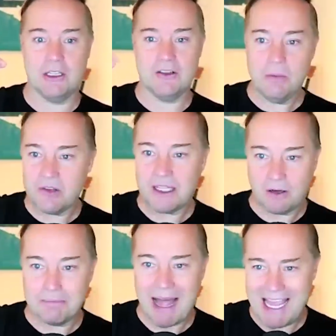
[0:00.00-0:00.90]
It's almost like
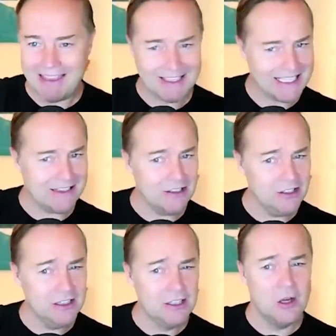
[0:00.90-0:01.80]
they're buying the deal,
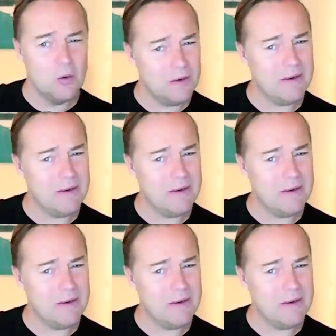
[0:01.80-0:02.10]
would